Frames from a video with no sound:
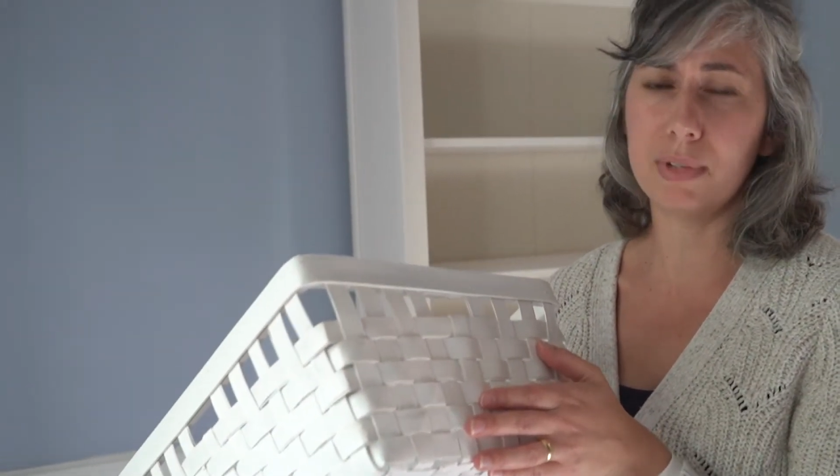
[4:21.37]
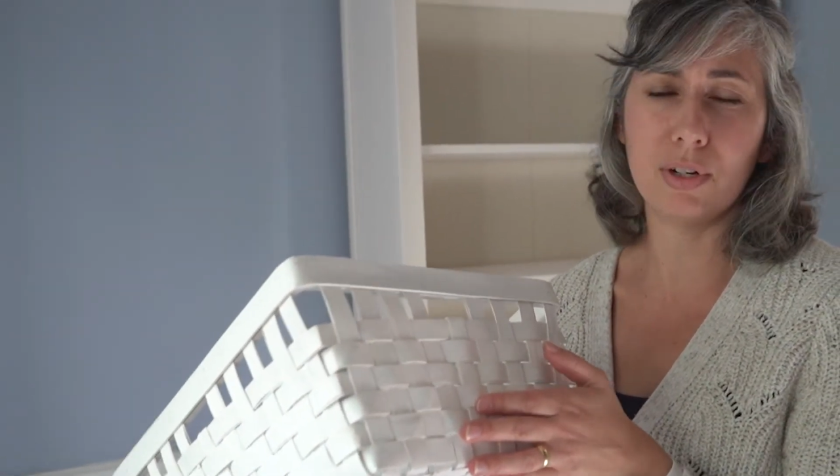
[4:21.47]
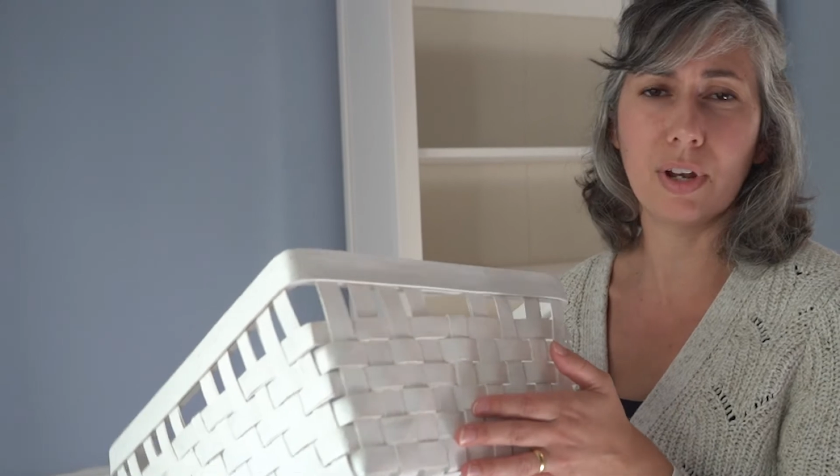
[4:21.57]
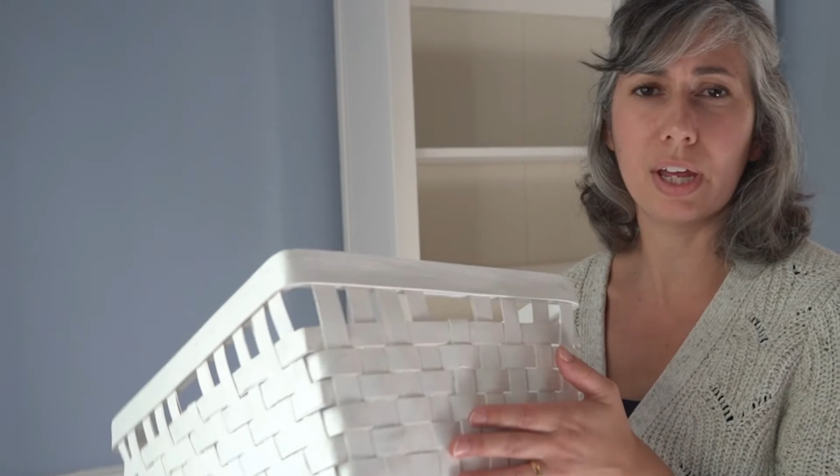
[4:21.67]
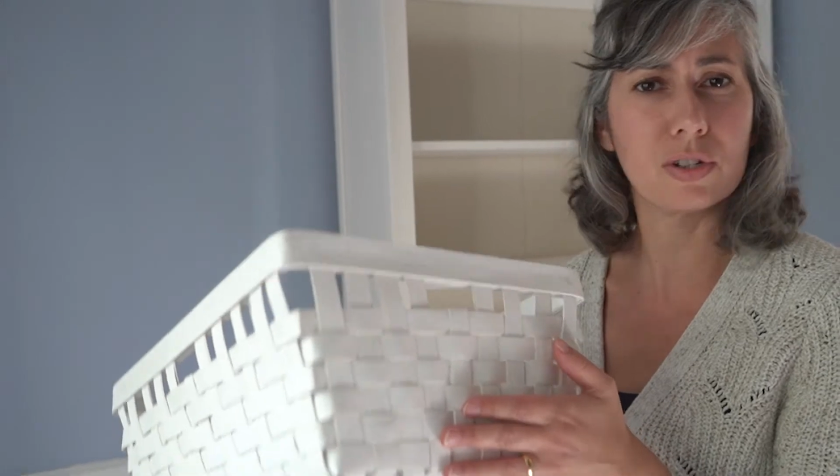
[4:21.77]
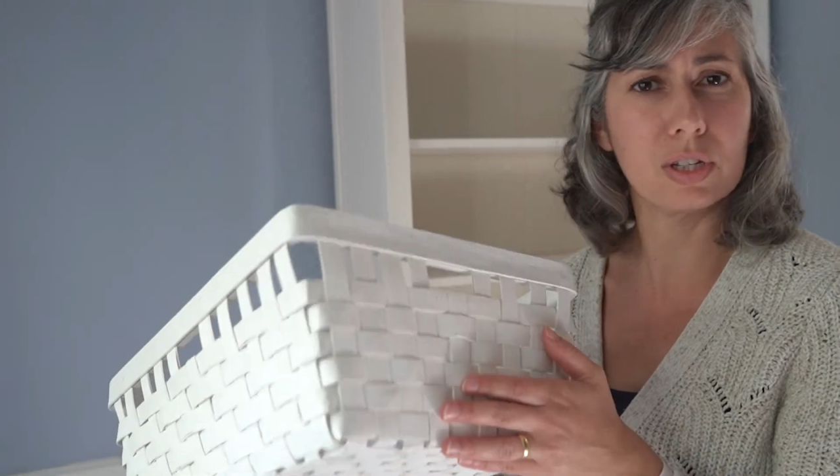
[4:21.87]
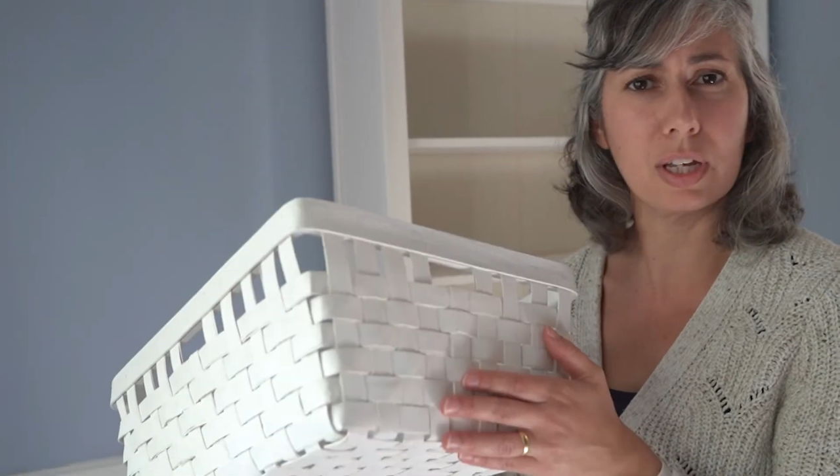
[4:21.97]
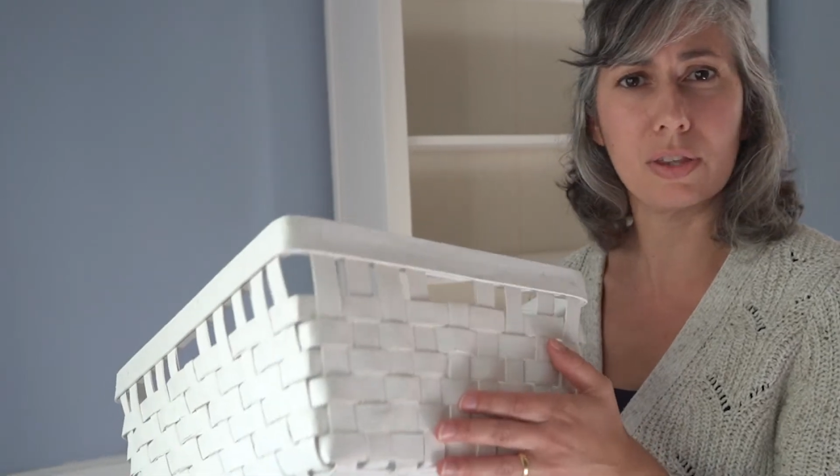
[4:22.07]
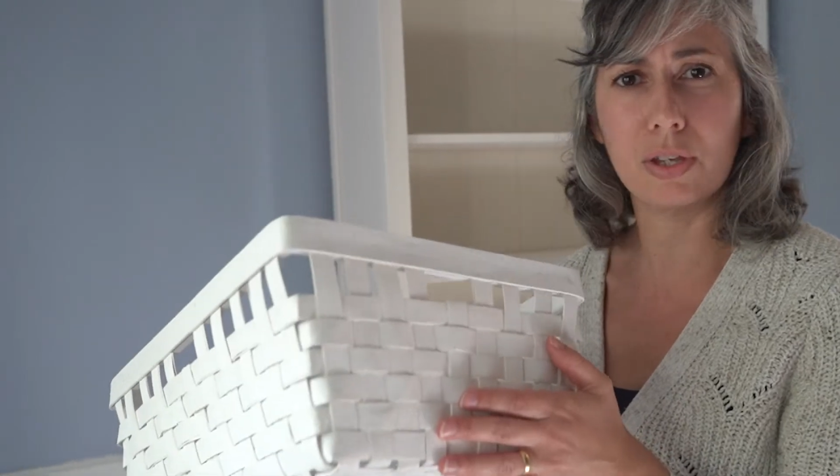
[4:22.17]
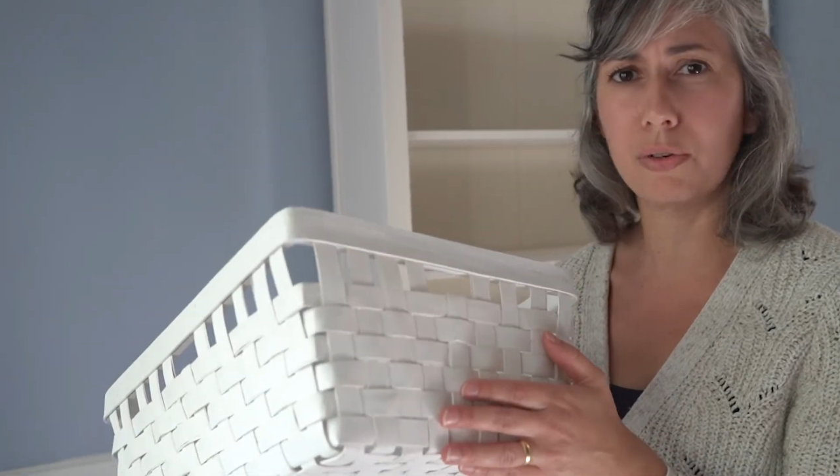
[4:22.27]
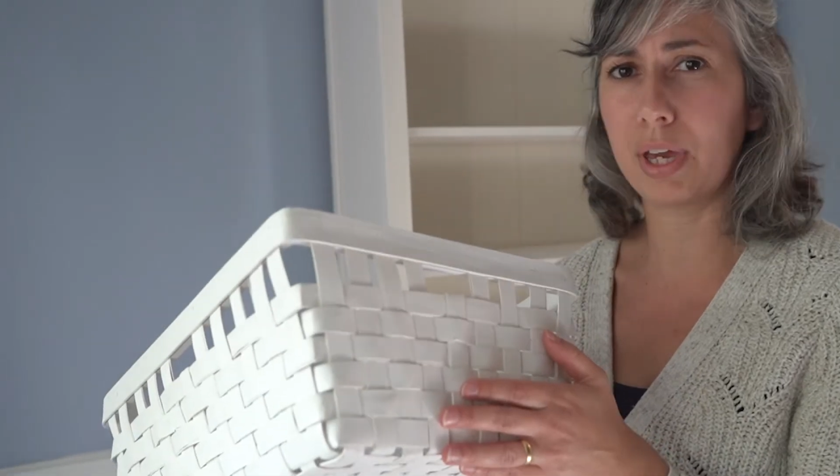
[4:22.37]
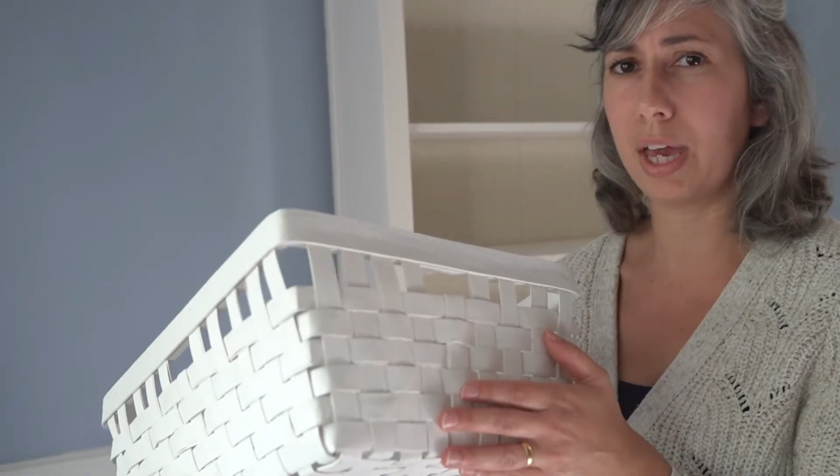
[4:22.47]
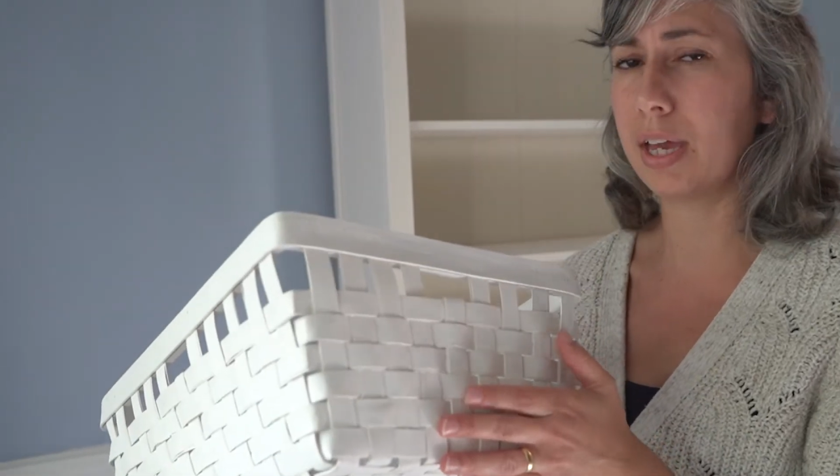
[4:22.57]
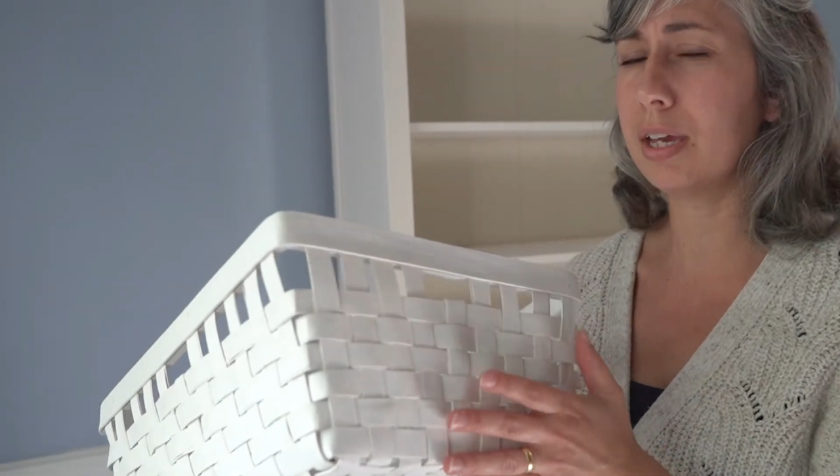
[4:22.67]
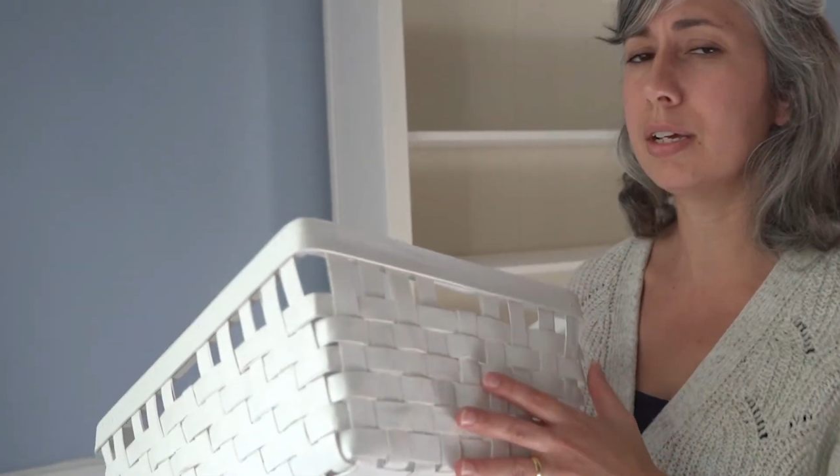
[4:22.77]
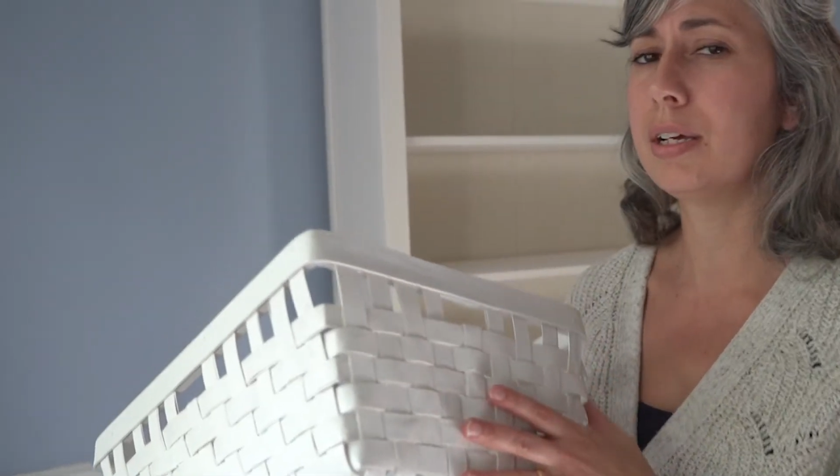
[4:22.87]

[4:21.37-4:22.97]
internationally at the UK.